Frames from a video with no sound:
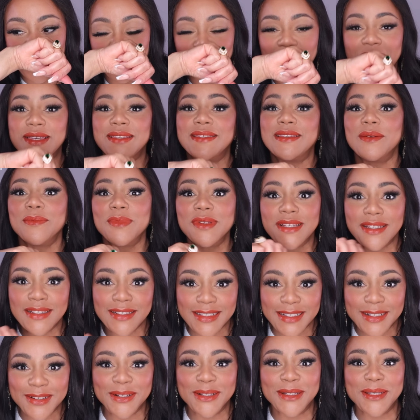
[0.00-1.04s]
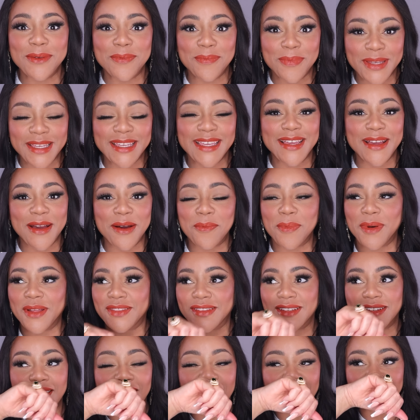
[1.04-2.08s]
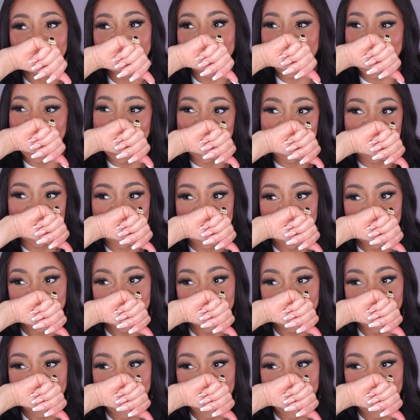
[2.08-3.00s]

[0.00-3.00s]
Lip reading: because I'm clearly picking up on the cotton candy,